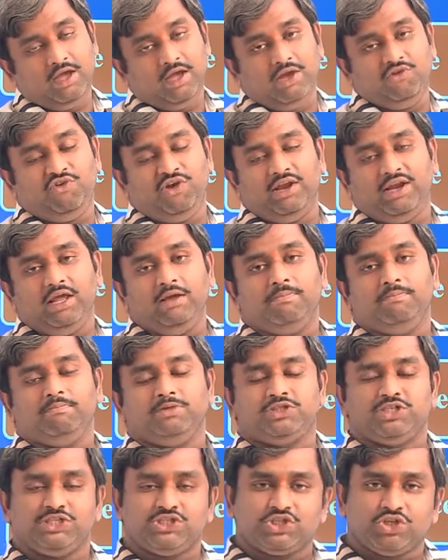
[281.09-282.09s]
If any
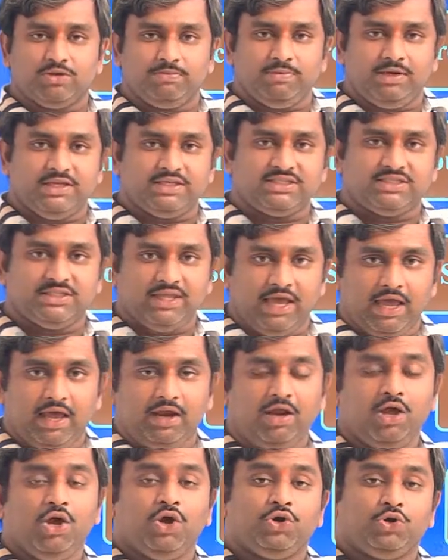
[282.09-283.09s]
system is
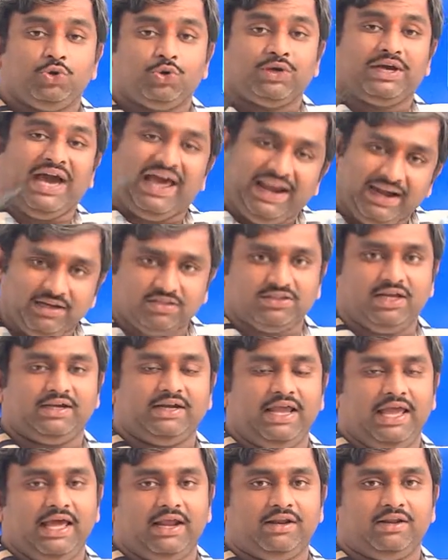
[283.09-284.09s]
there to correct
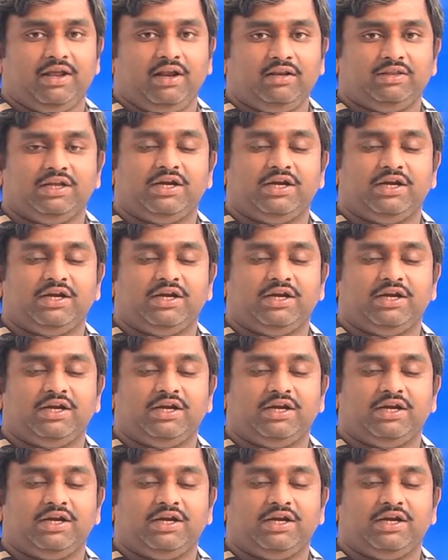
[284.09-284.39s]
that error,